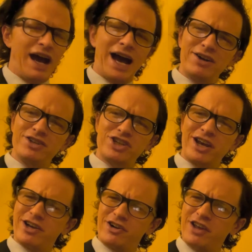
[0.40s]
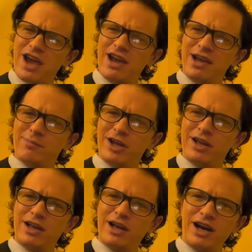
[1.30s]
How did you get your name?
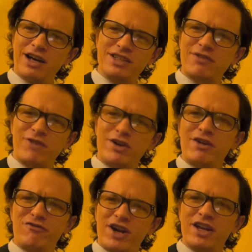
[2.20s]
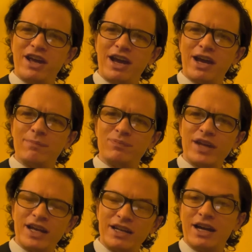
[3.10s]
It's a very funny
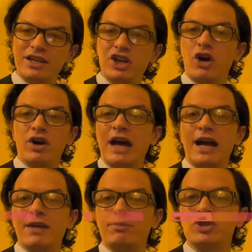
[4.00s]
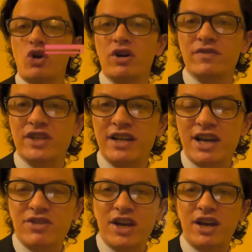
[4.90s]
name, and you know, and not in a pejorative sense.
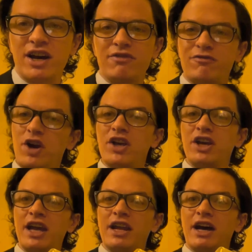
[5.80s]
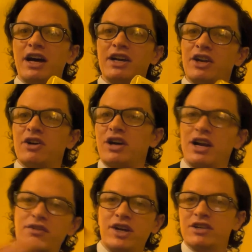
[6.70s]
I think funny in a, you know,
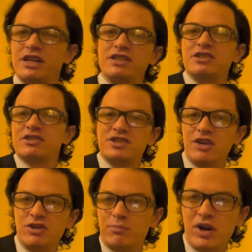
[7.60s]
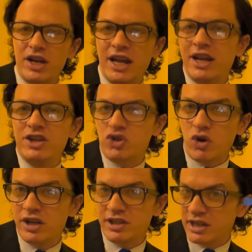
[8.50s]
kind of like let's celebrate and
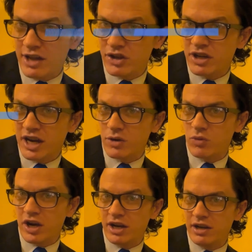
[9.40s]
enjoy it together kind of way.